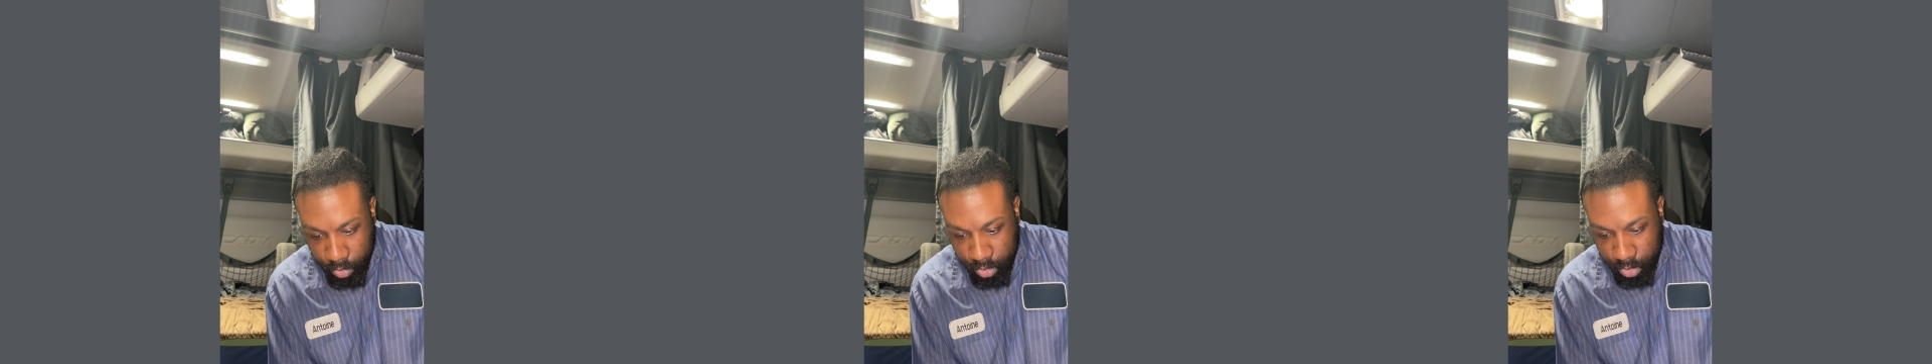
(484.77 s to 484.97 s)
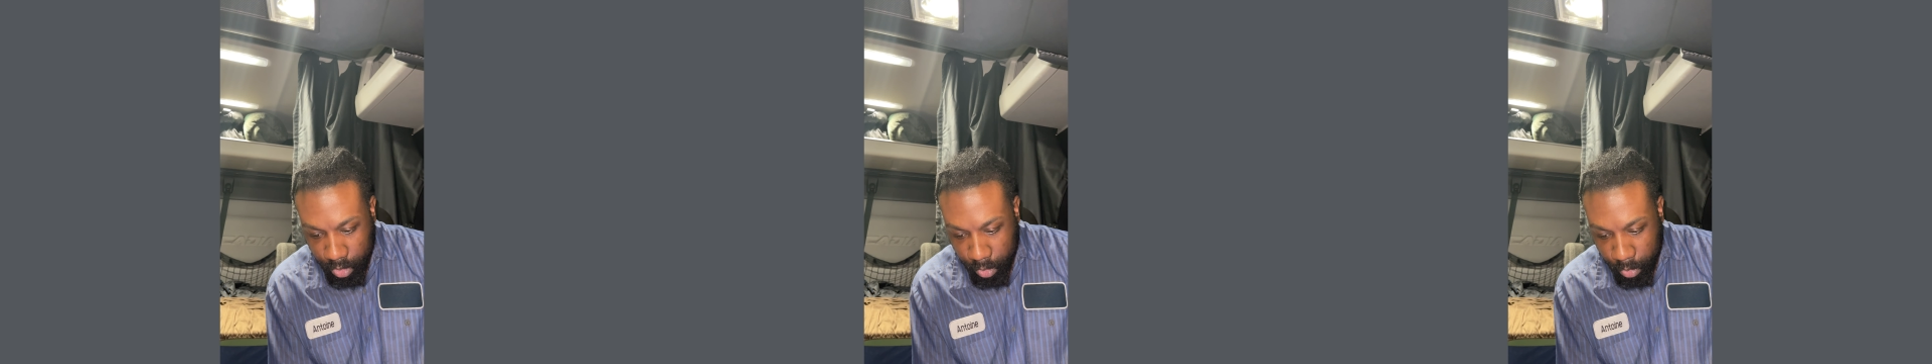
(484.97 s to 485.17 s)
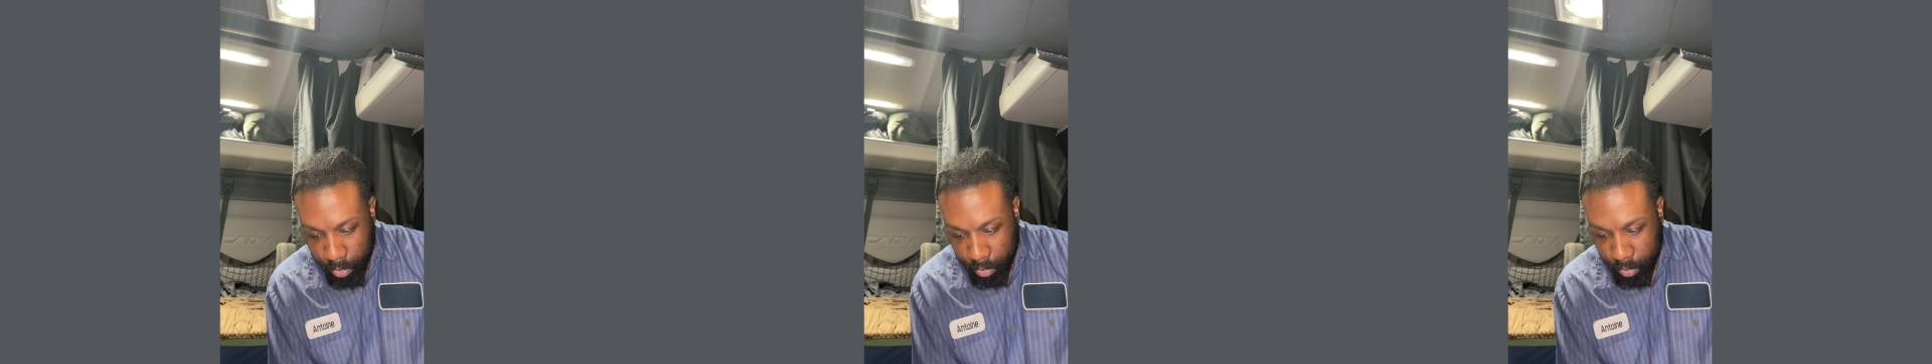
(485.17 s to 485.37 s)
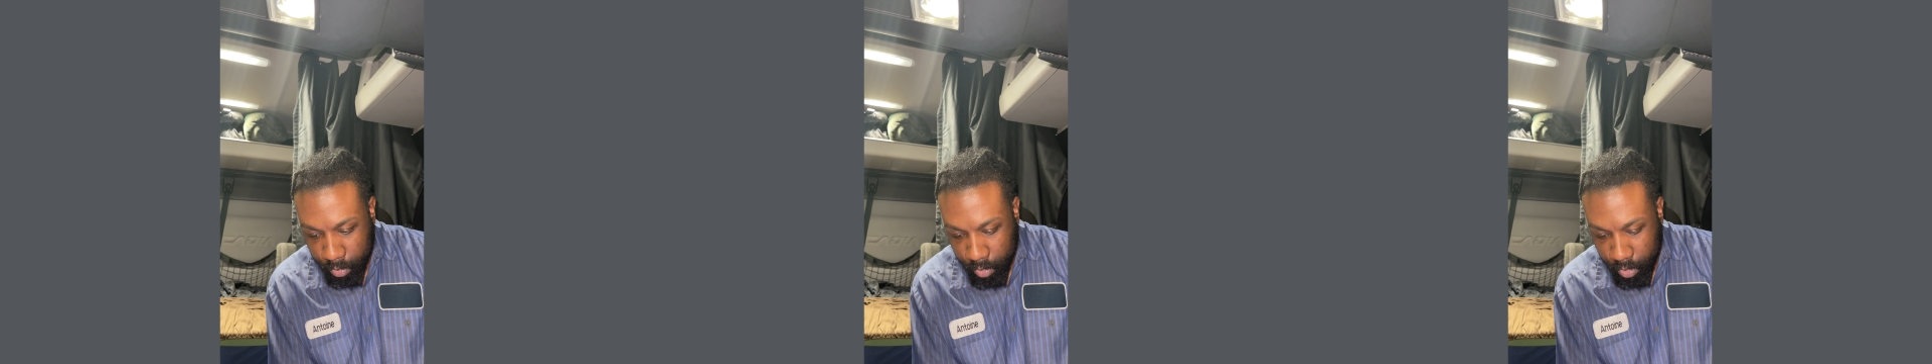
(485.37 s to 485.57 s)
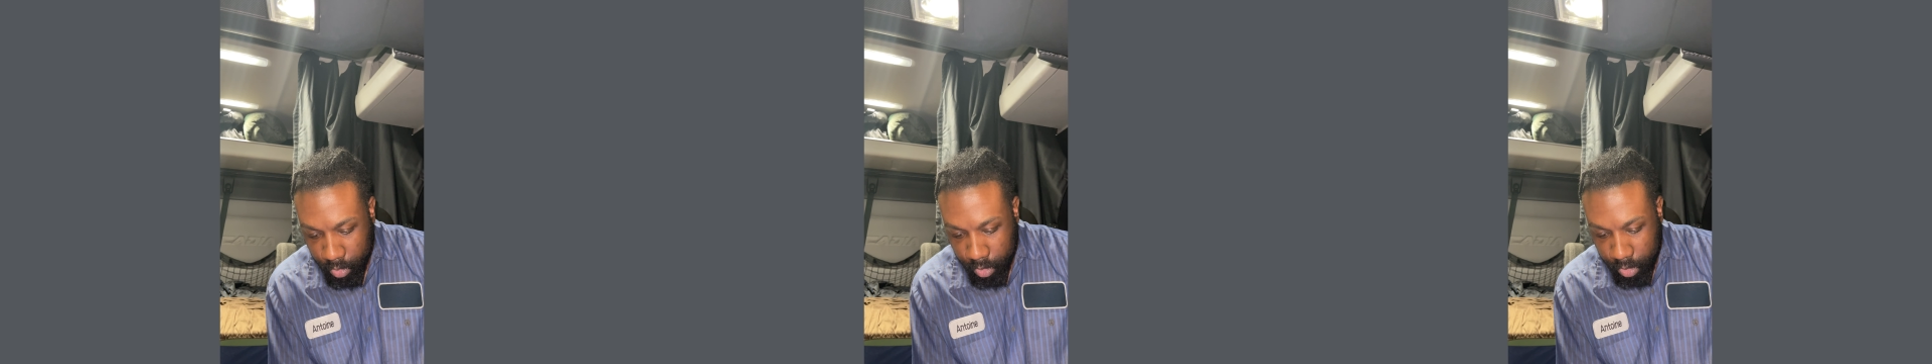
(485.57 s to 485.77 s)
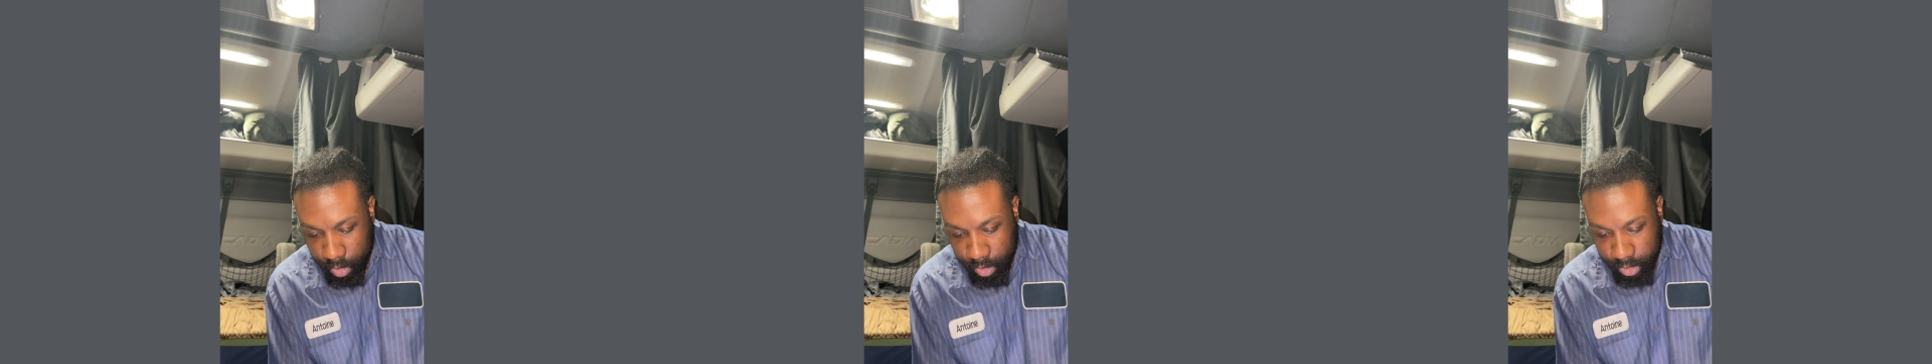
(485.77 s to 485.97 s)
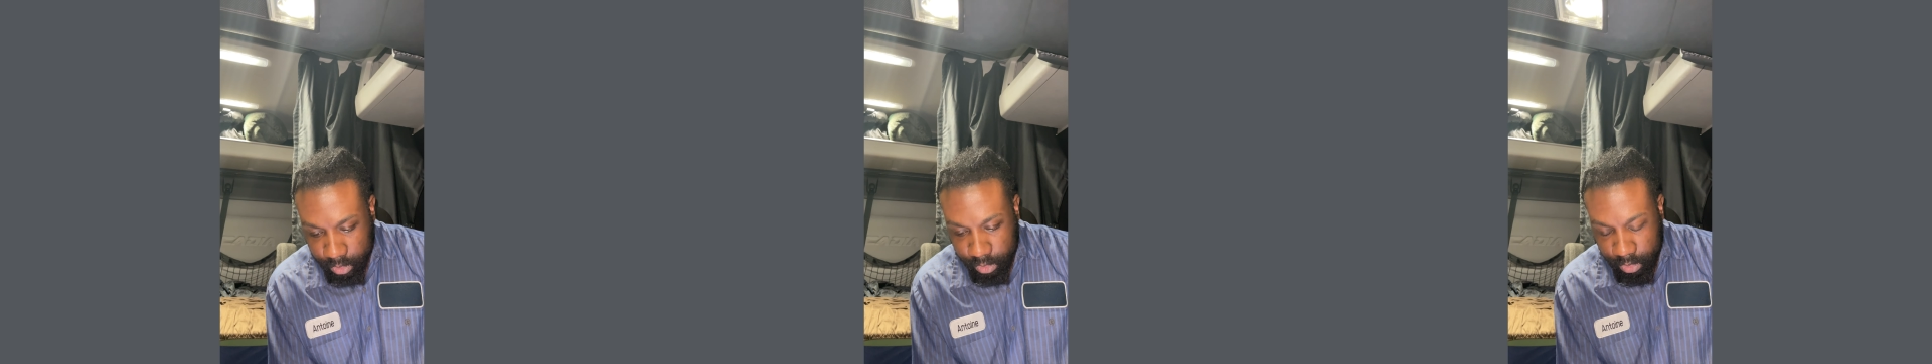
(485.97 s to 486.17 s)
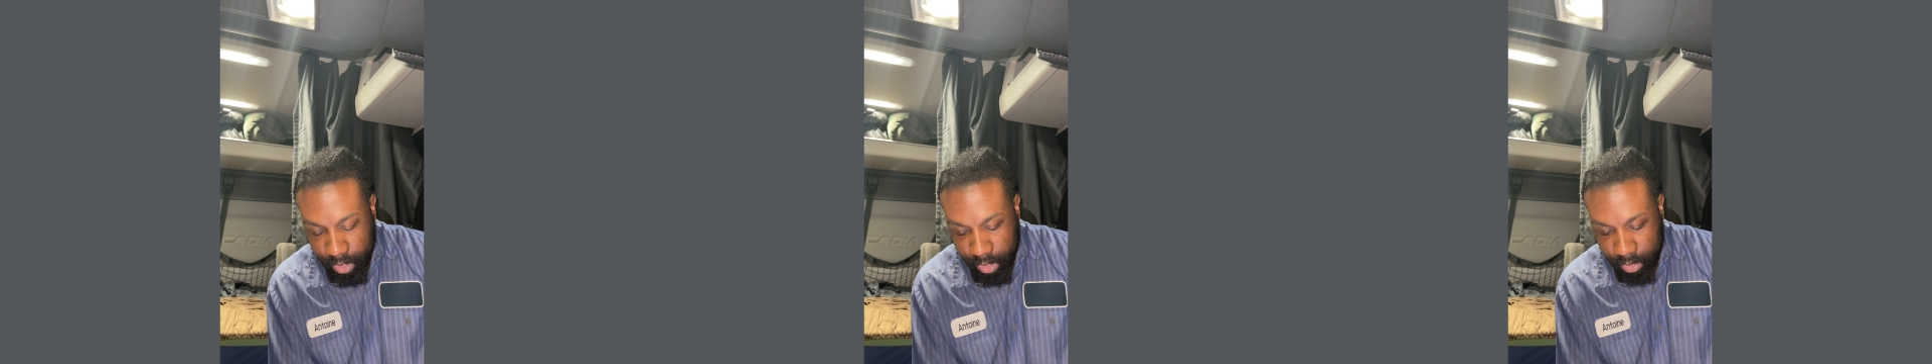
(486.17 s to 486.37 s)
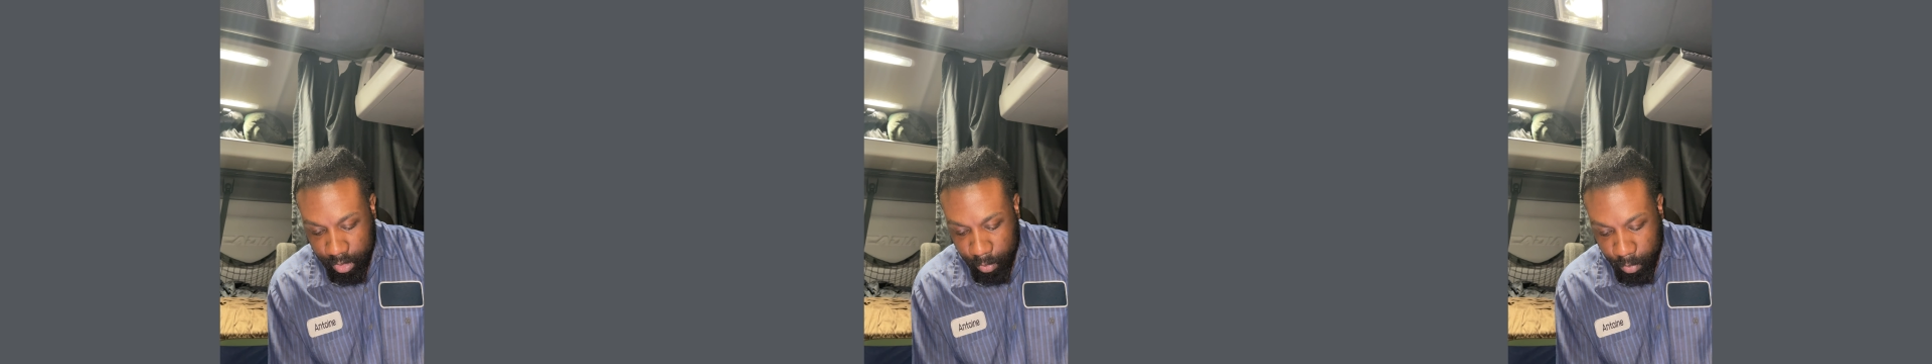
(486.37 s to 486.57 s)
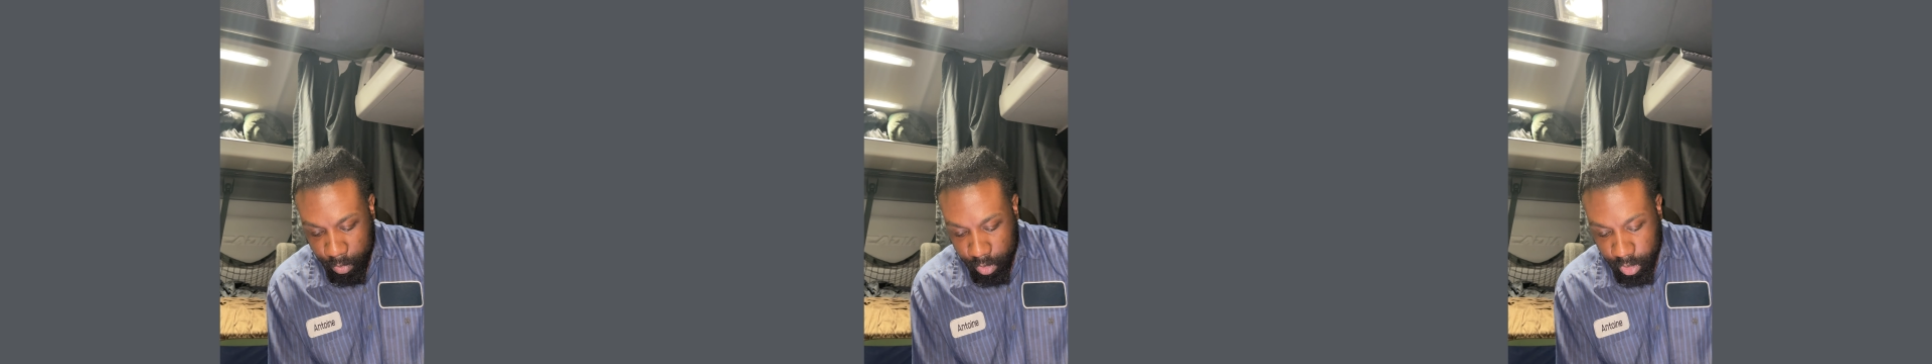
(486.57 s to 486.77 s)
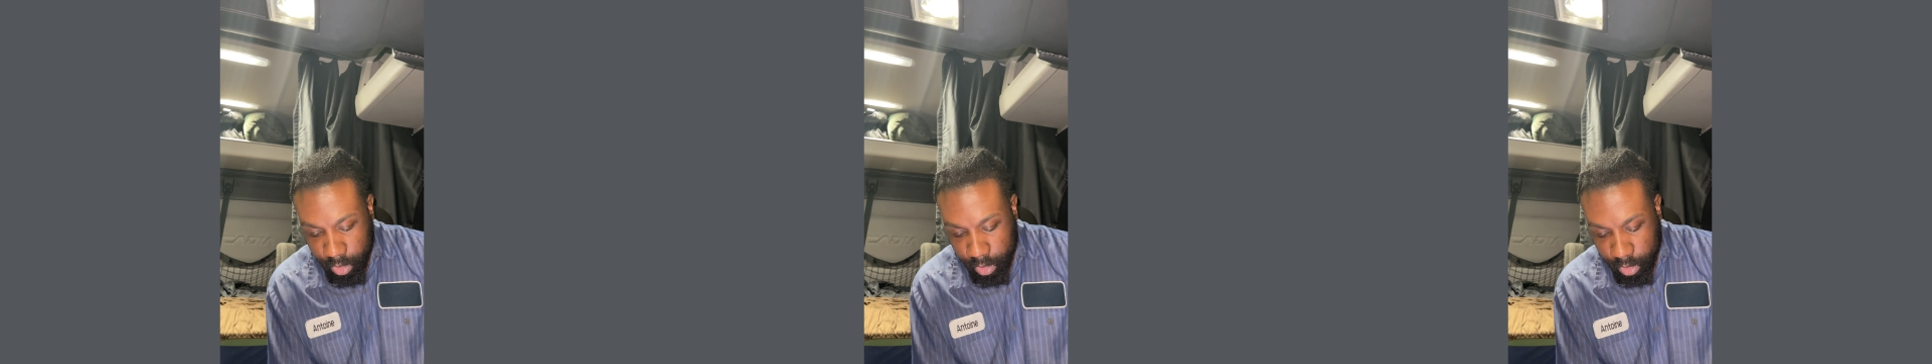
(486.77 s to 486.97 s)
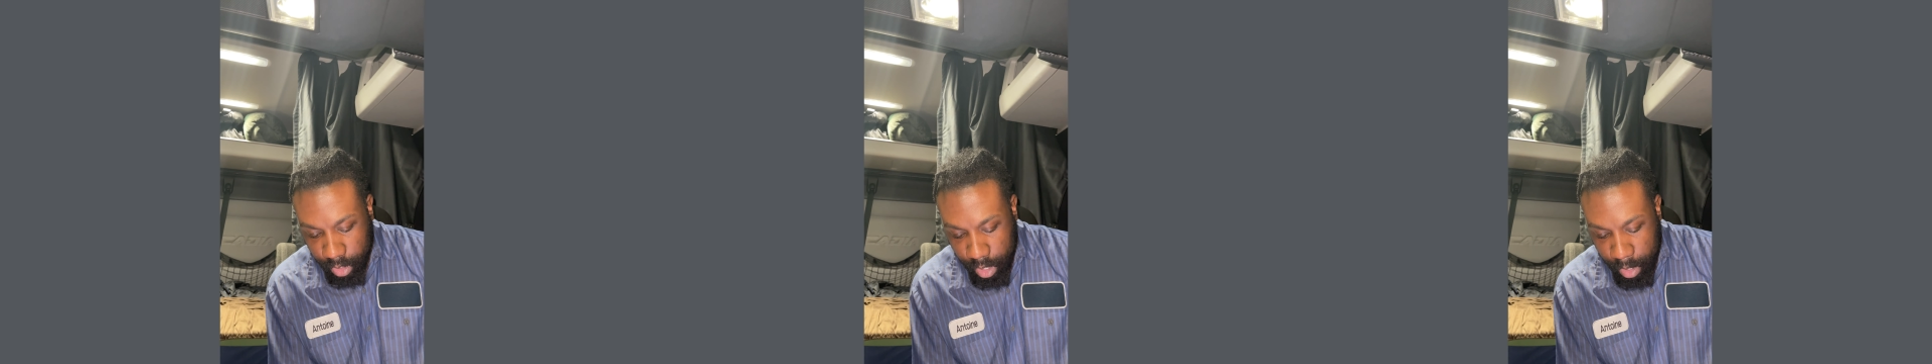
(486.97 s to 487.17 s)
so that's not the one.